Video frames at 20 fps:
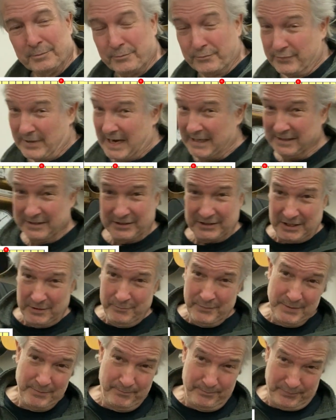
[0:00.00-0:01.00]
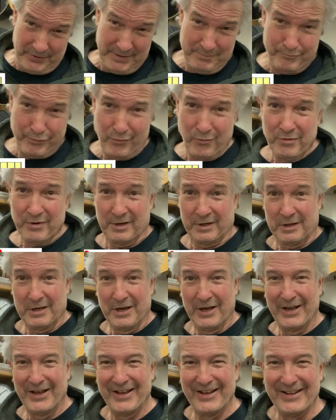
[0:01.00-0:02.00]
Practice can be pretty boring,
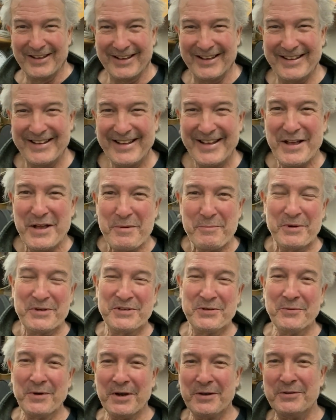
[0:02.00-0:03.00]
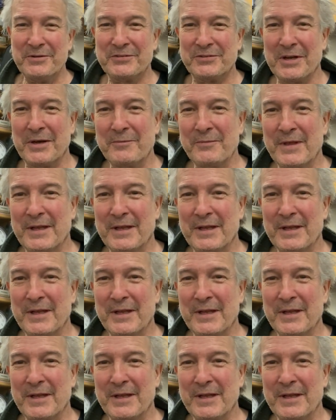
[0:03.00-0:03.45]
but you want to do something